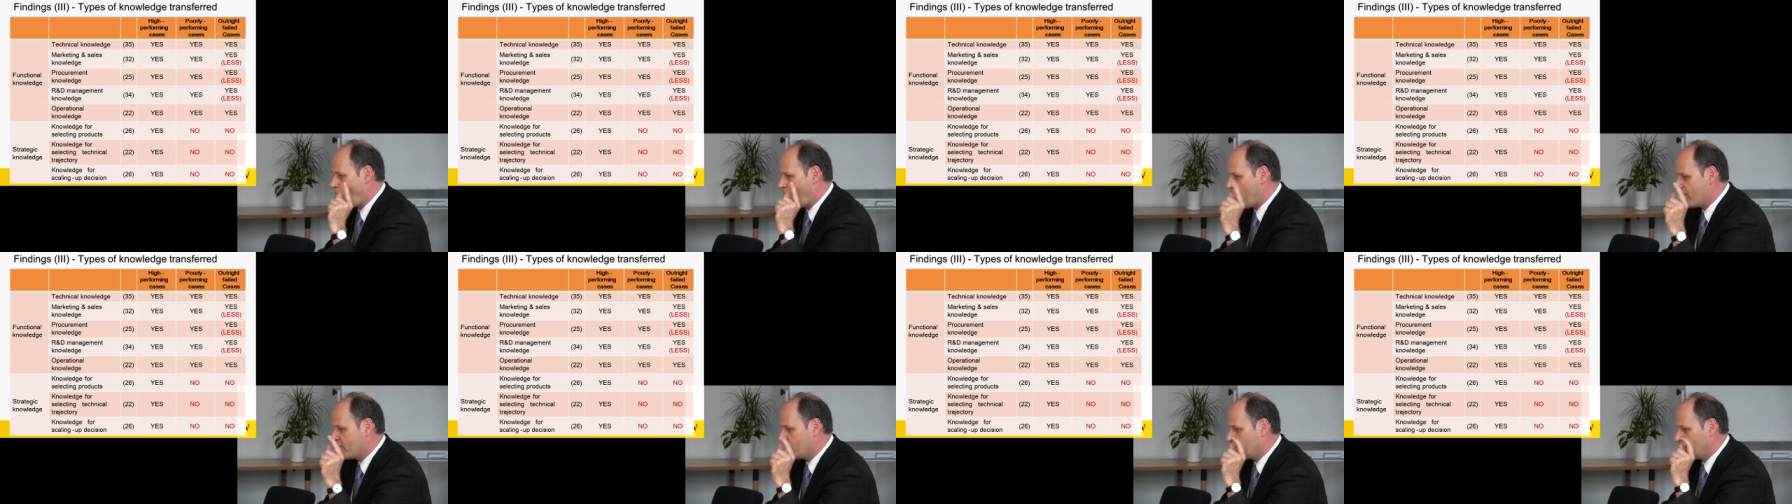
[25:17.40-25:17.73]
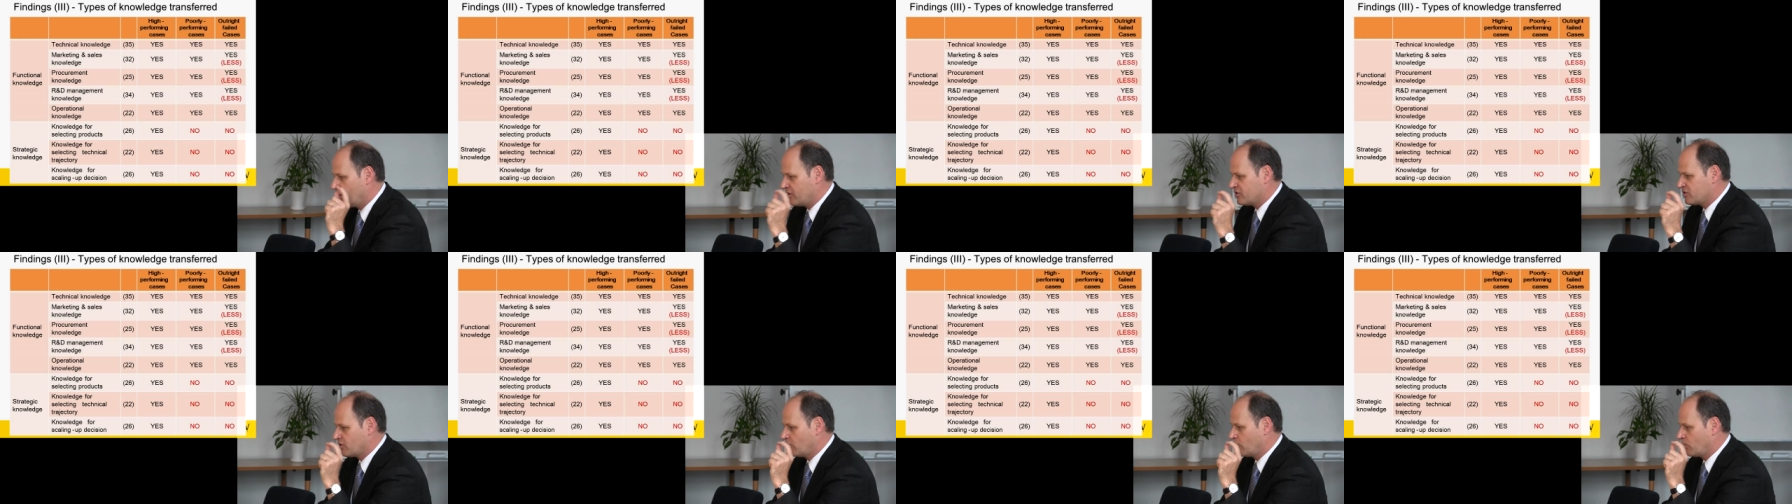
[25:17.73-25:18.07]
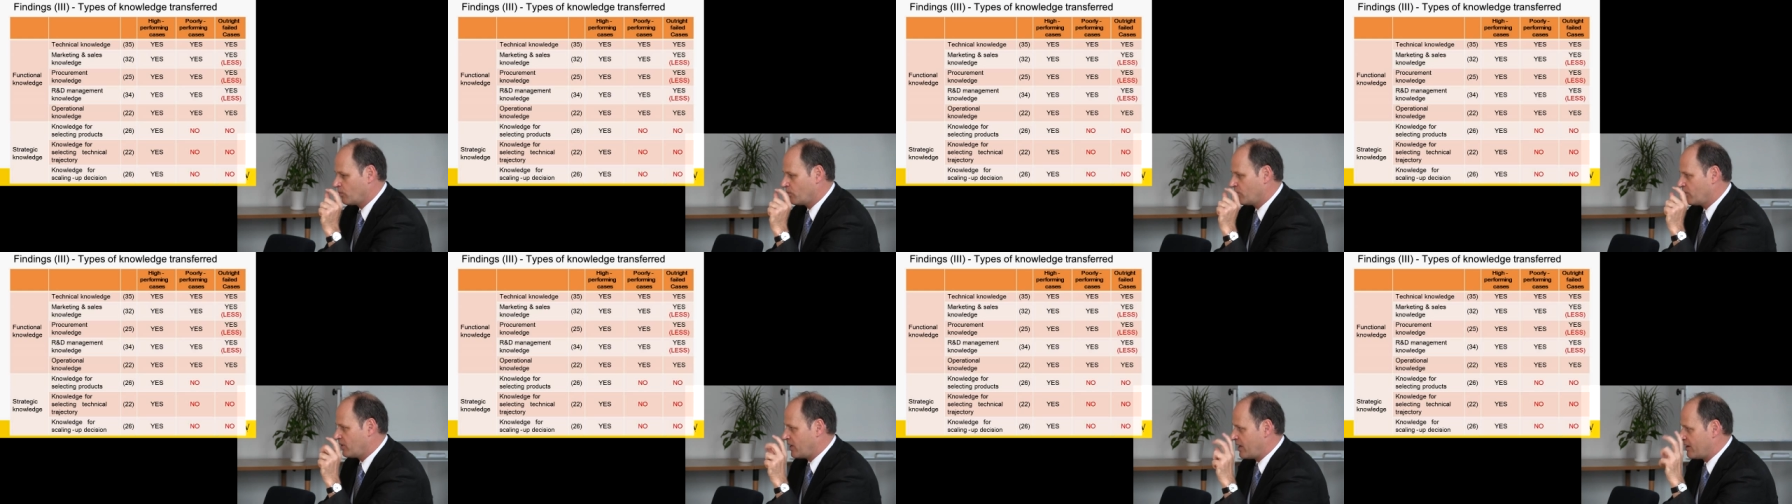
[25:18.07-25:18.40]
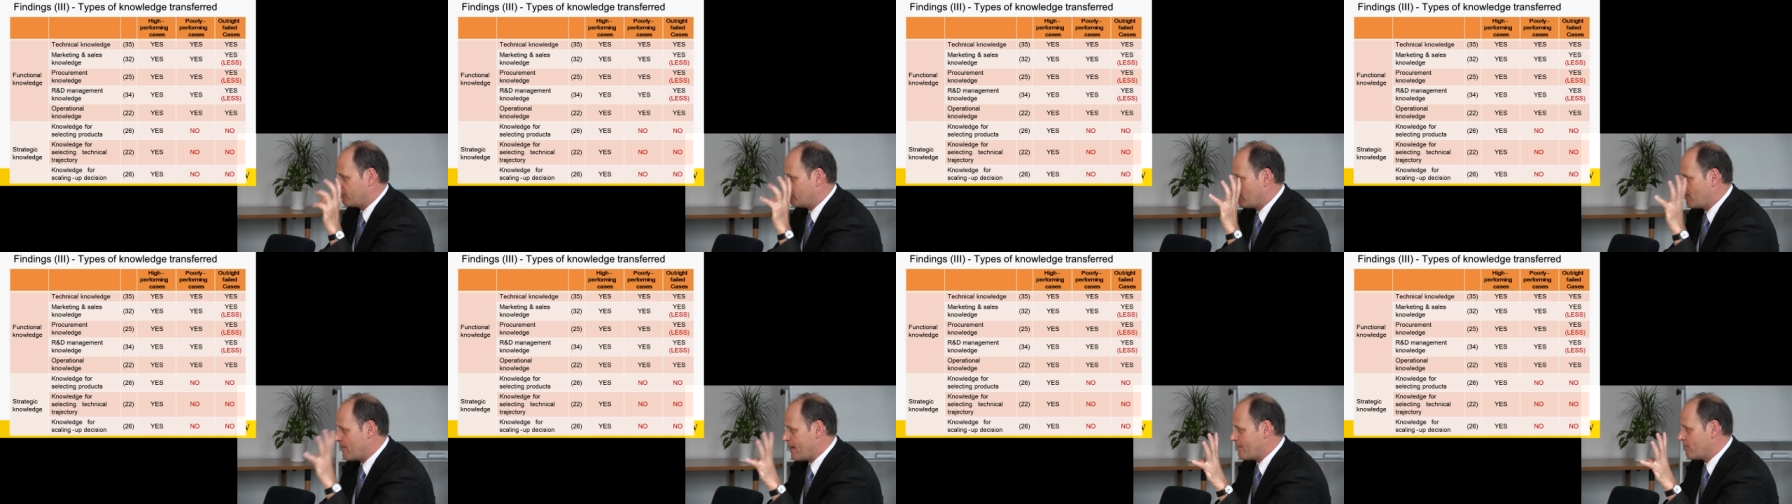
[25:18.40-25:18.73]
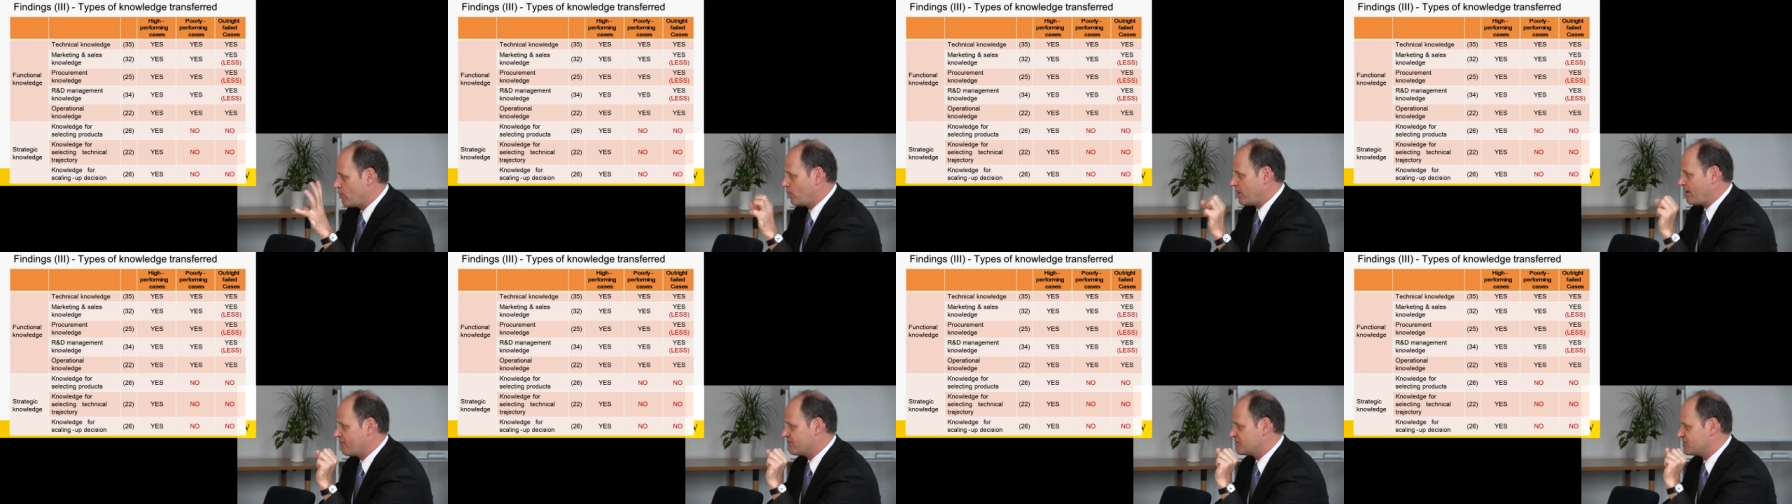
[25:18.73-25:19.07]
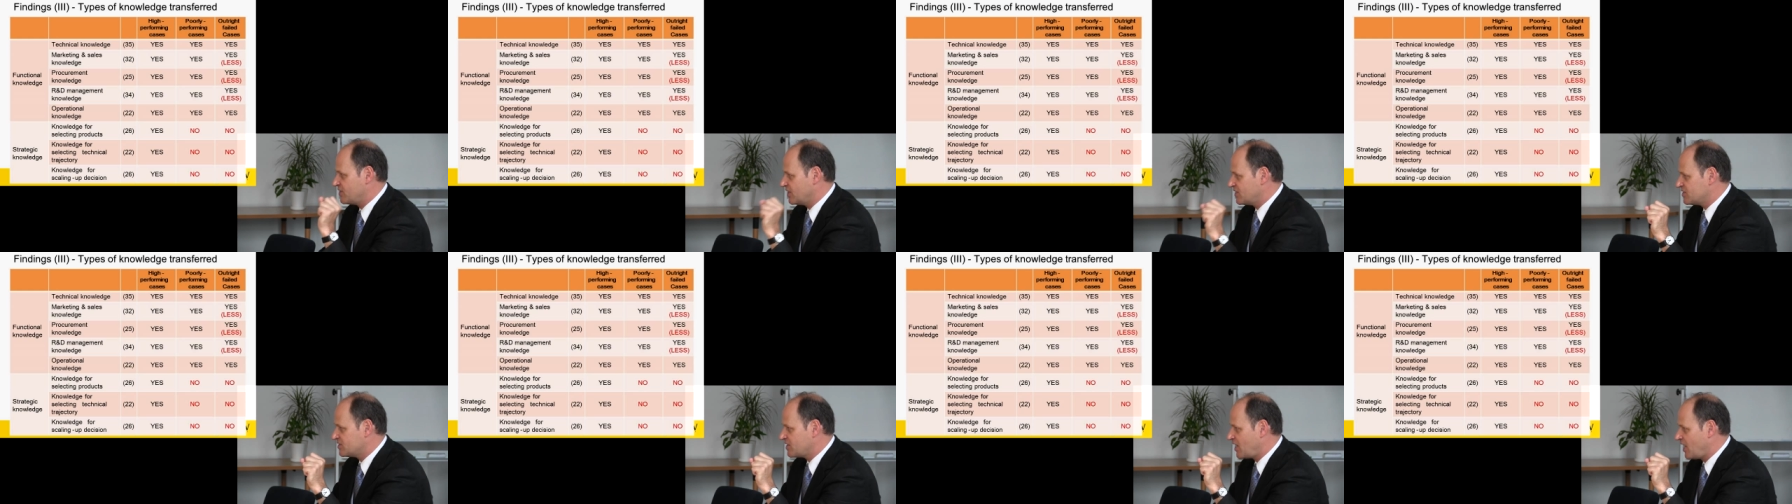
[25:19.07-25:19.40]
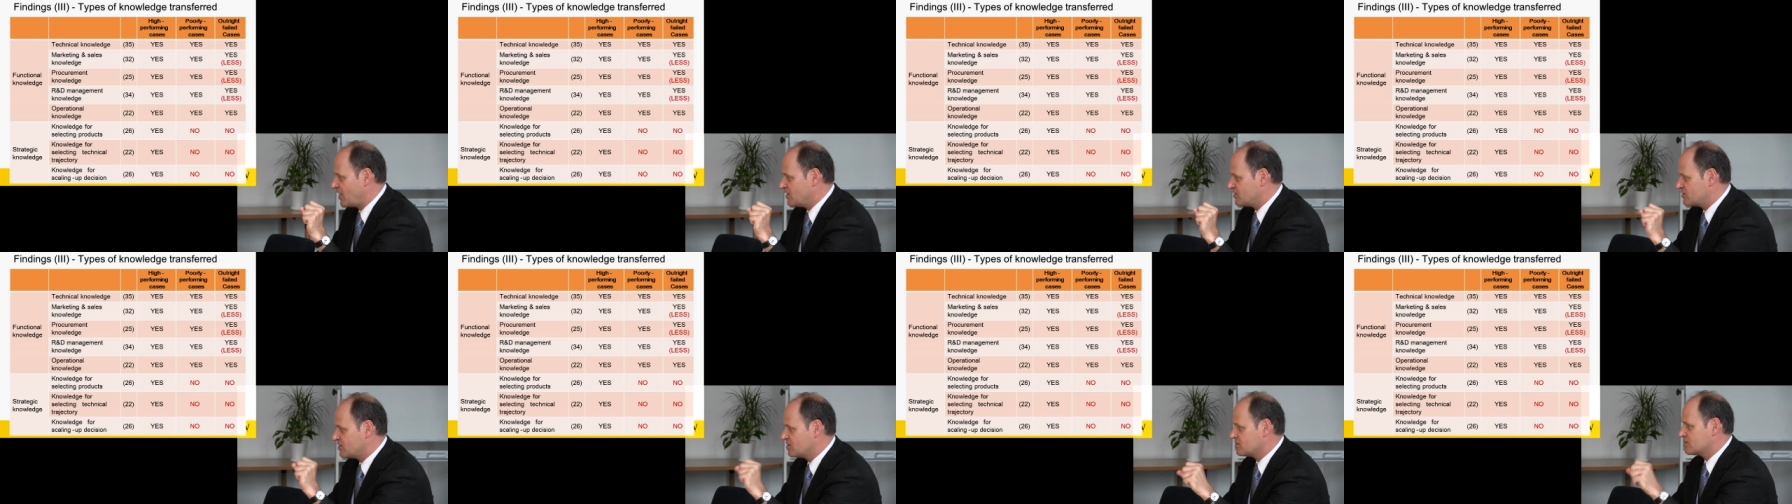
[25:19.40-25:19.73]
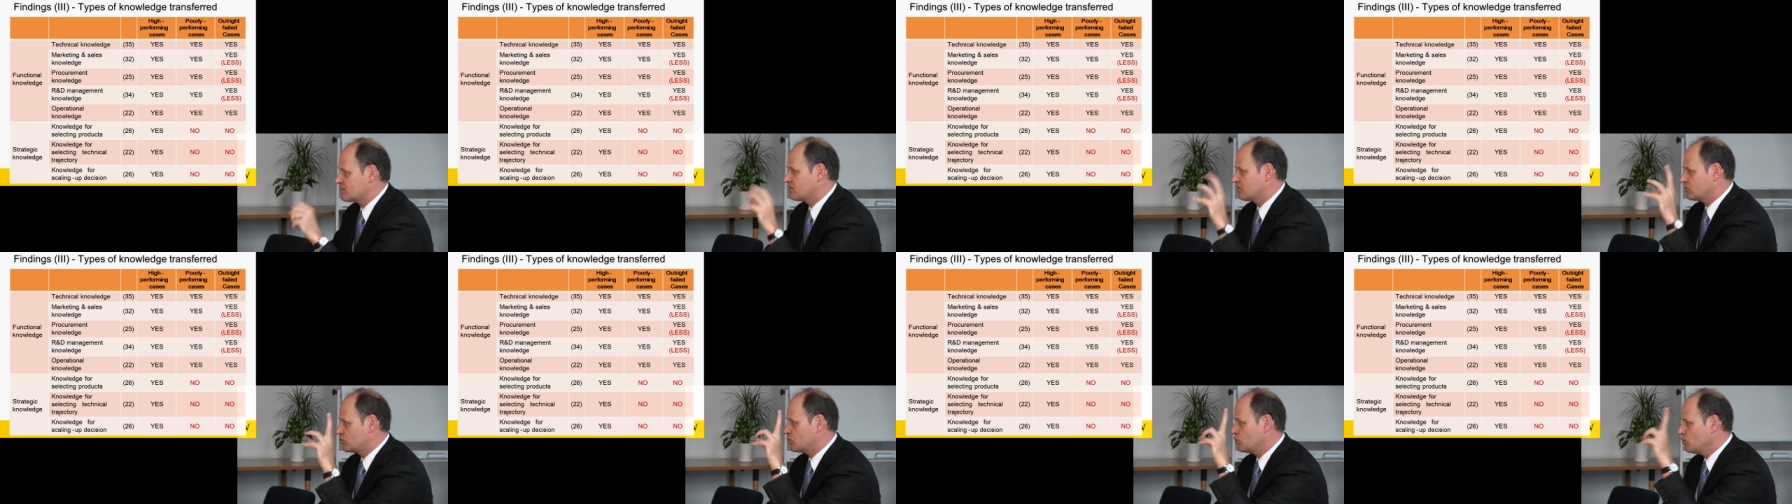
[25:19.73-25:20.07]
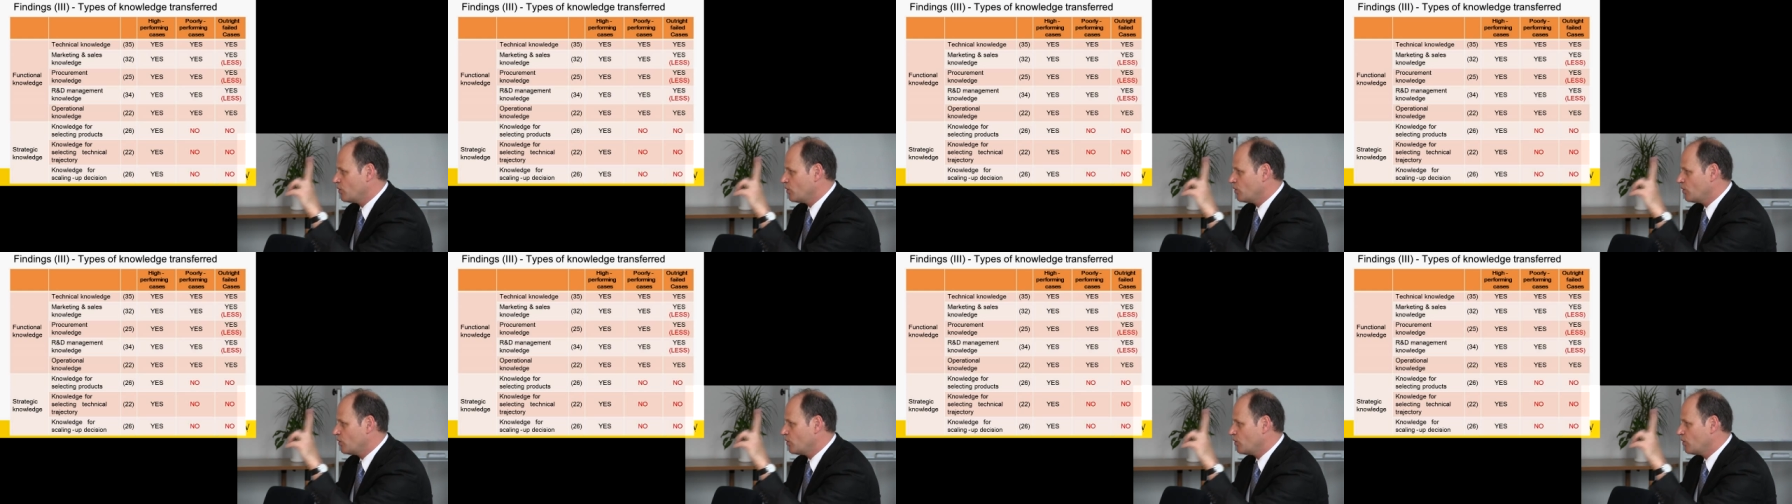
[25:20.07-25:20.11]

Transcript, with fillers: whether, so remember we have 6 cases,